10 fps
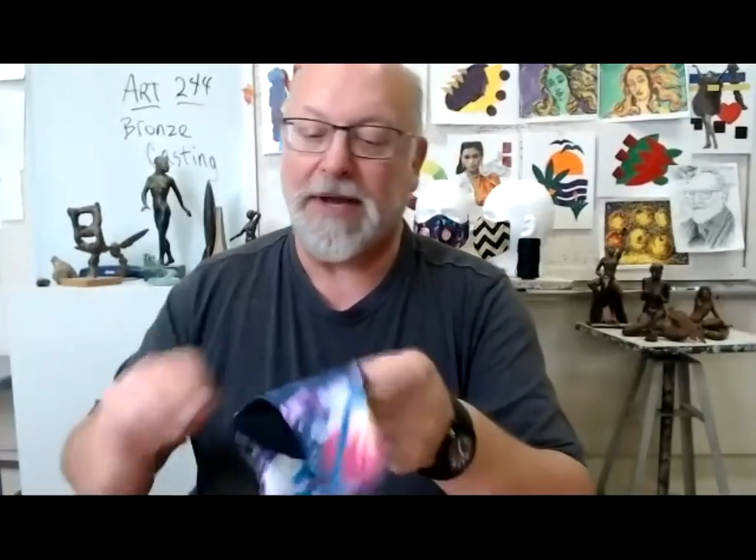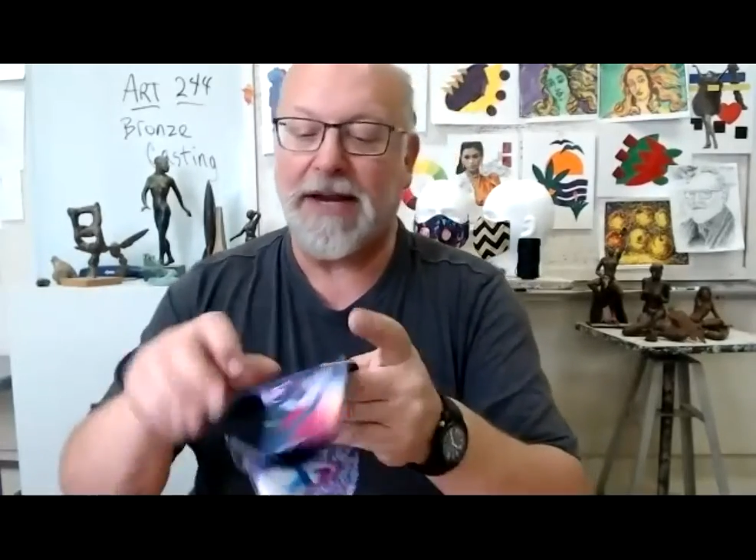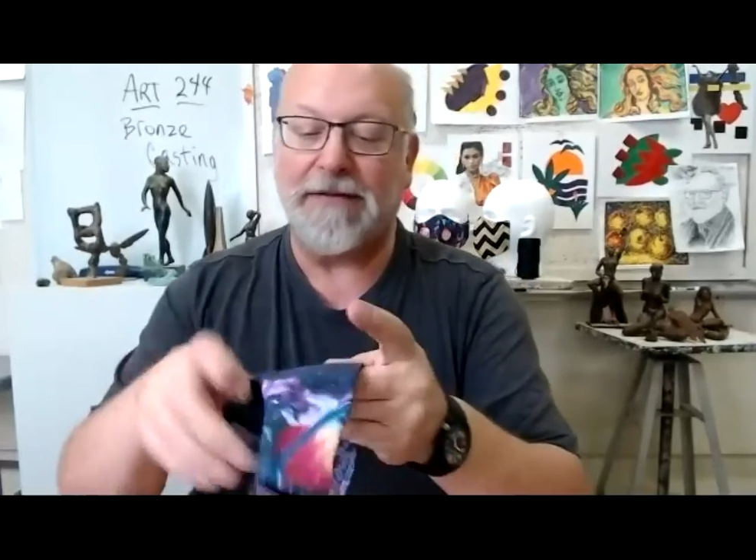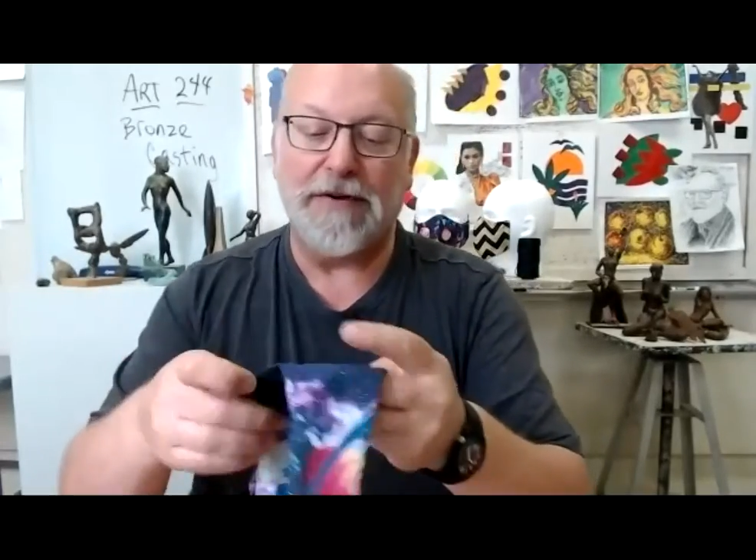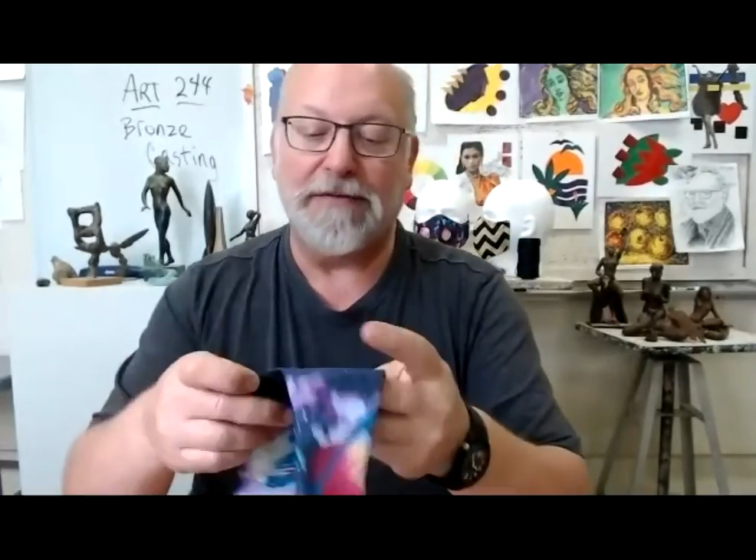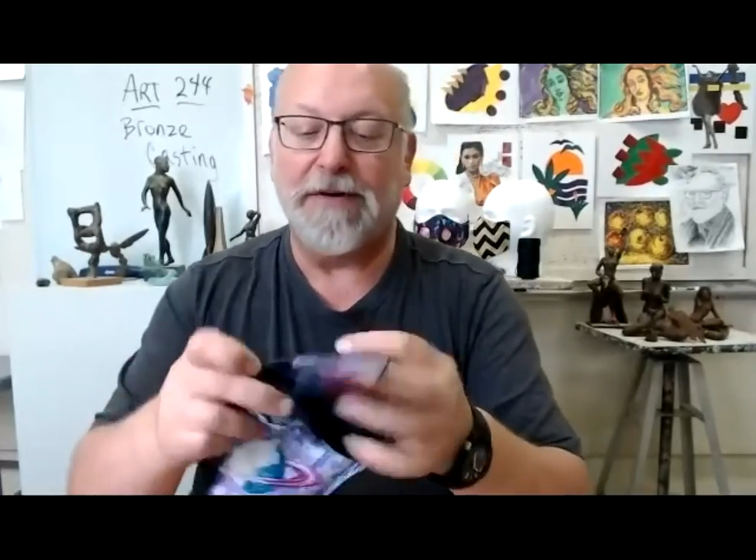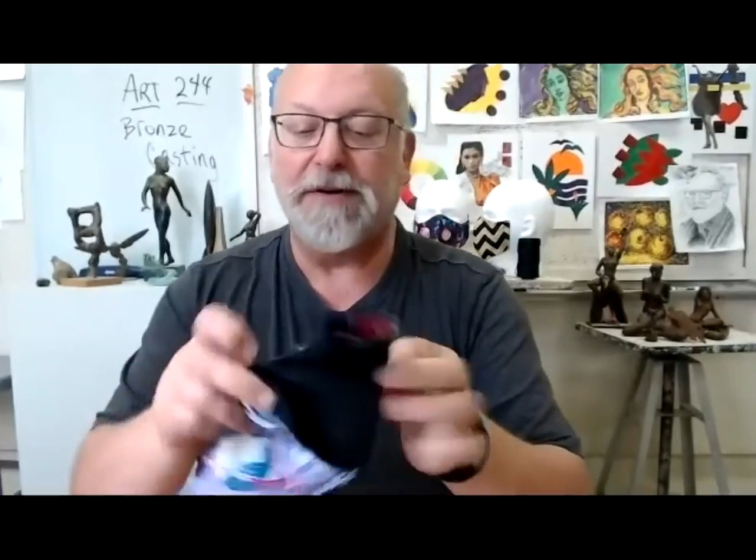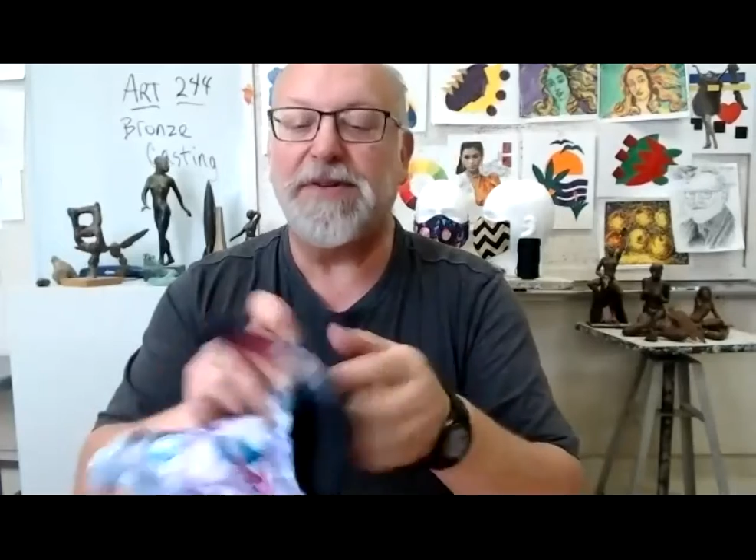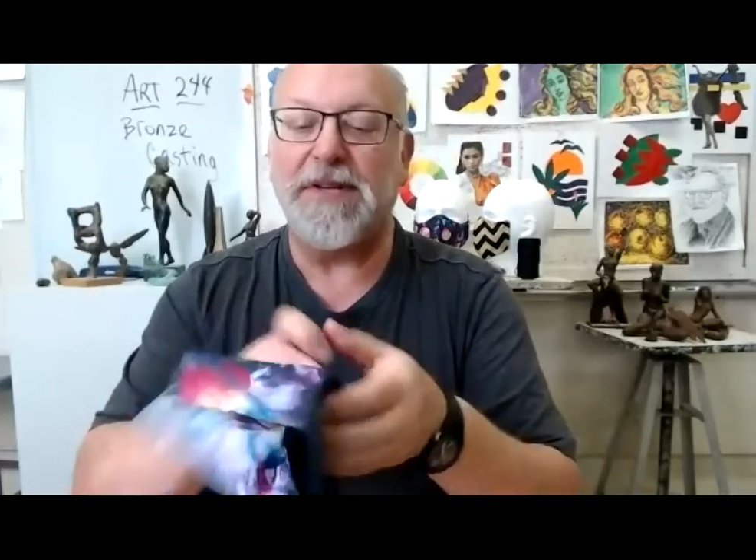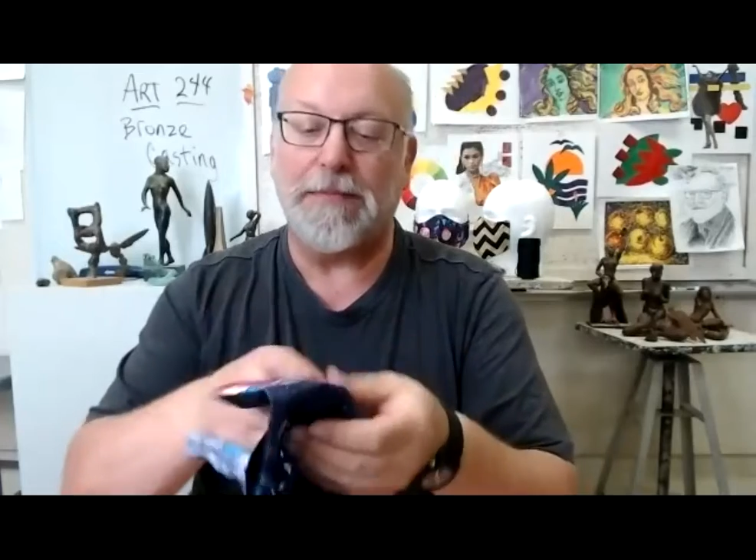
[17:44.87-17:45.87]
kind of
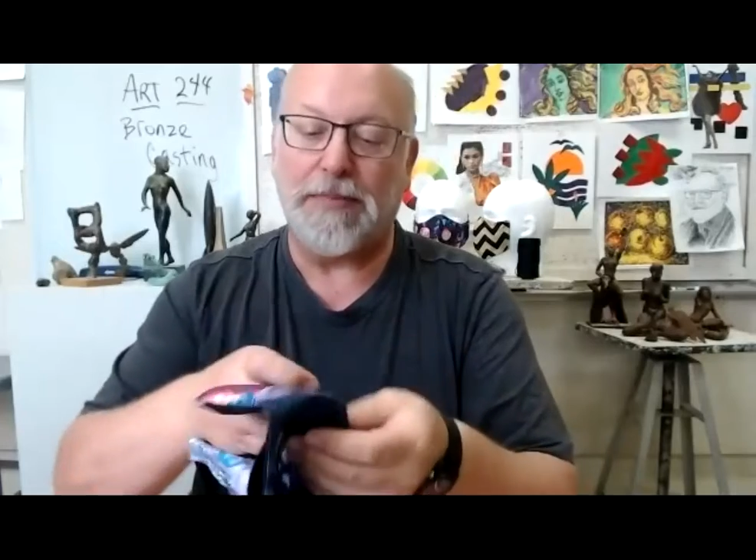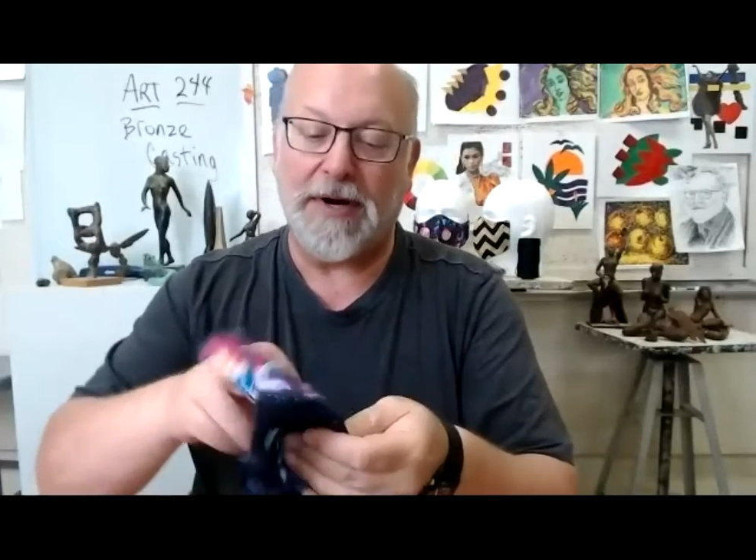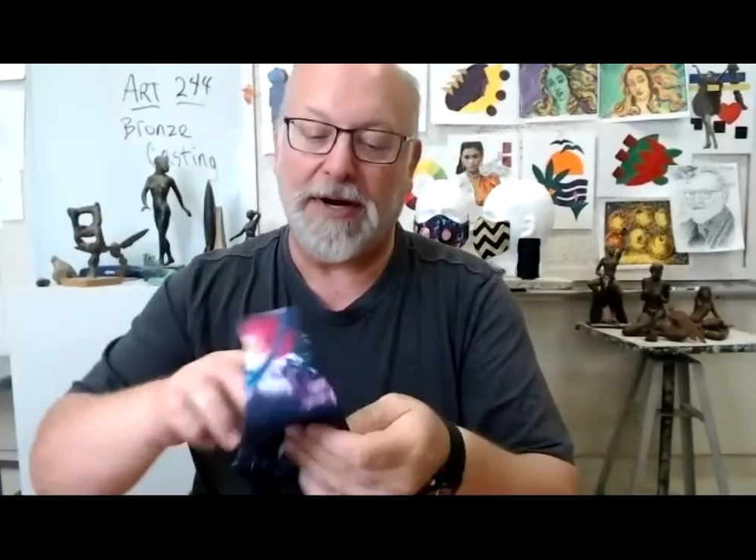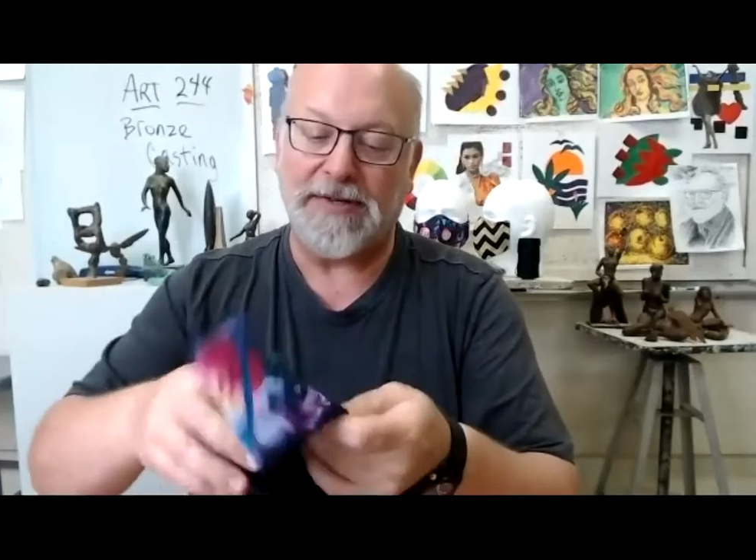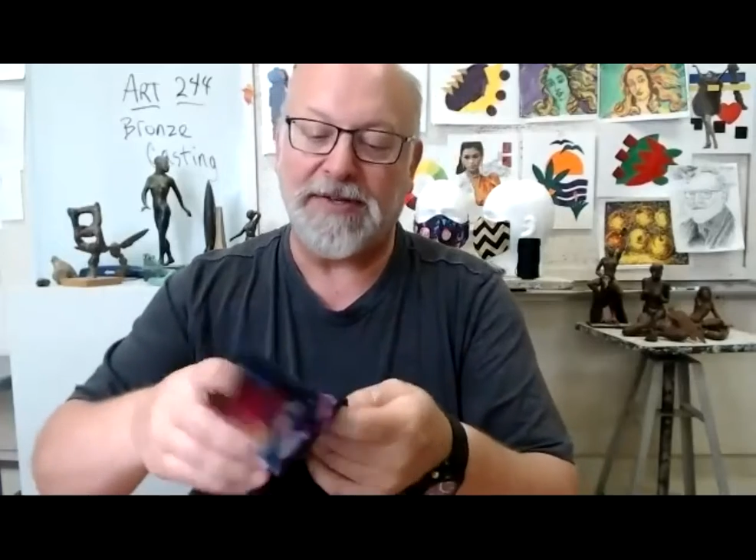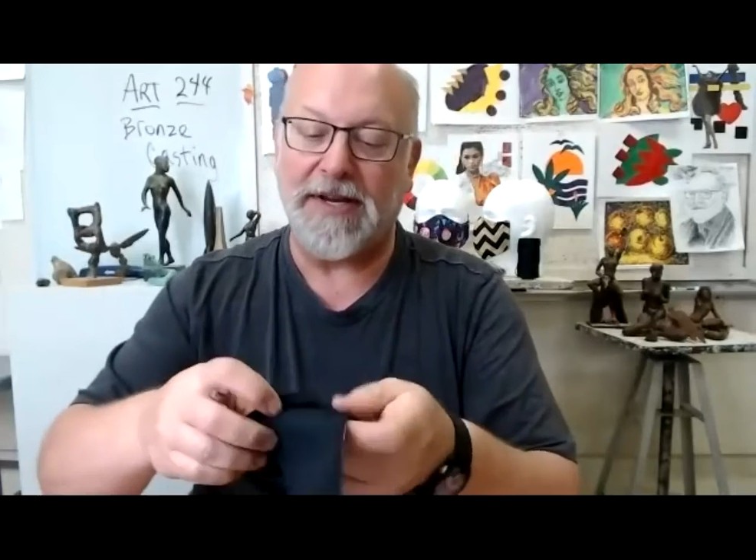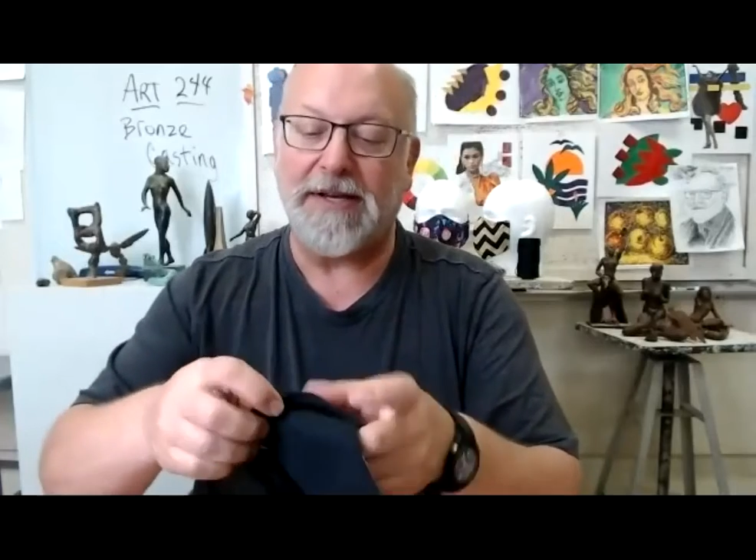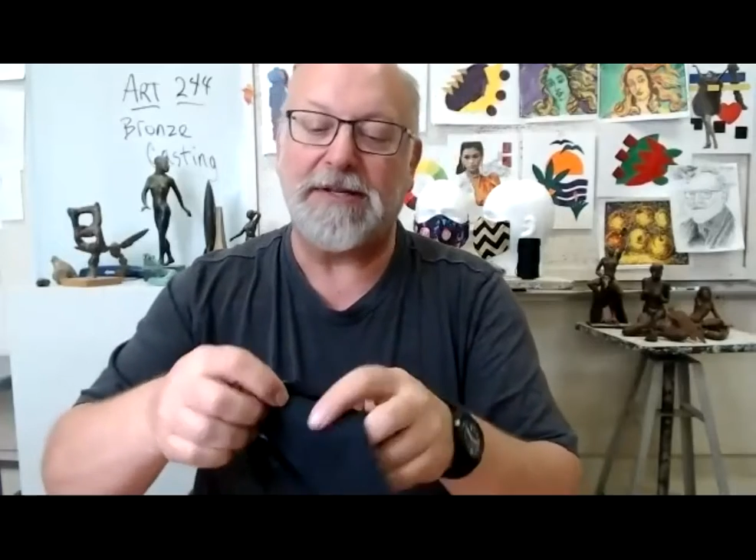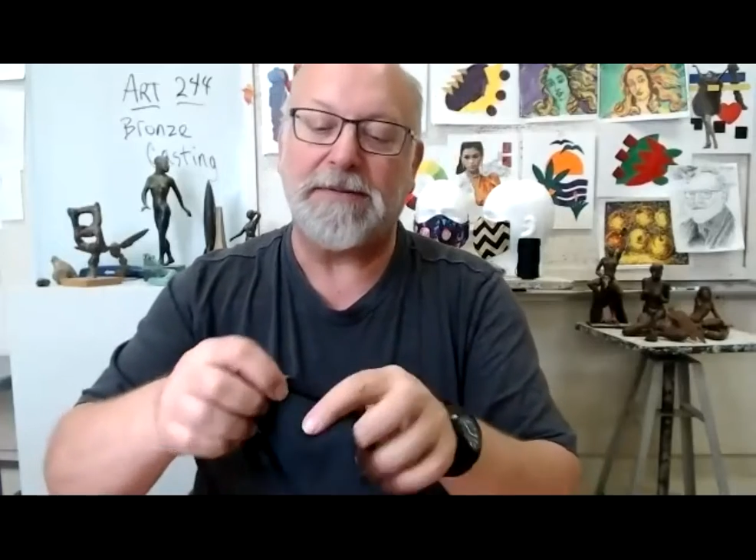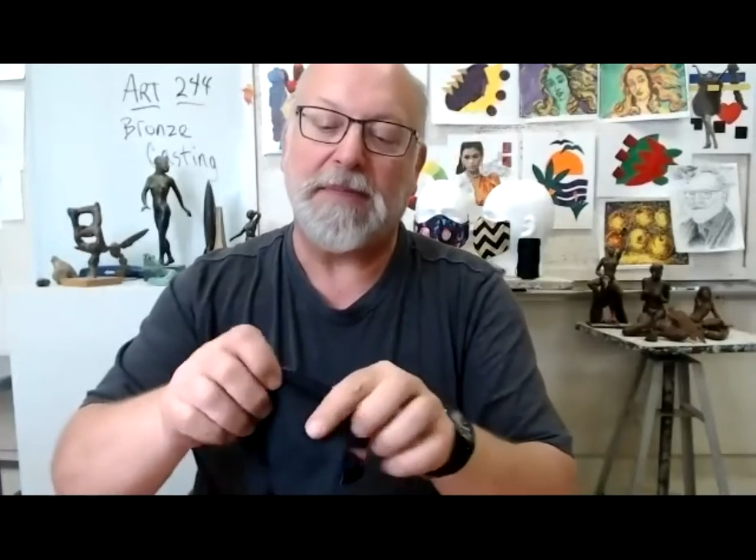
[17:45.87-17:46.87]
reversing the
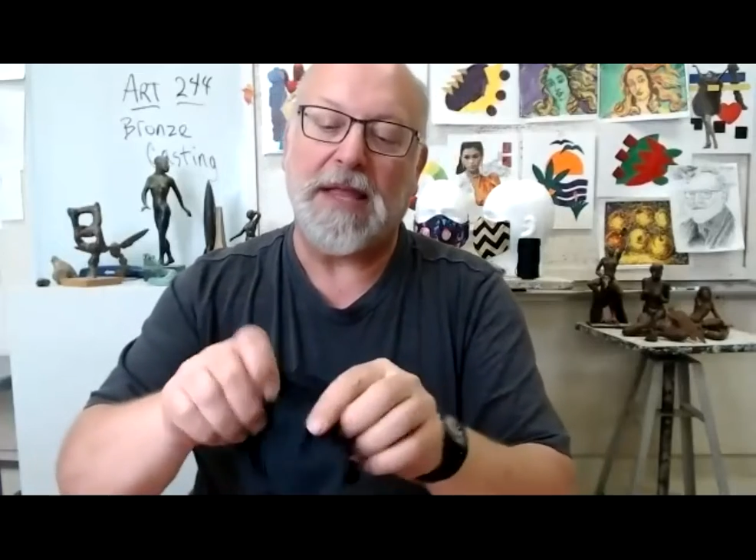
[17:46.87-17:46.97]
process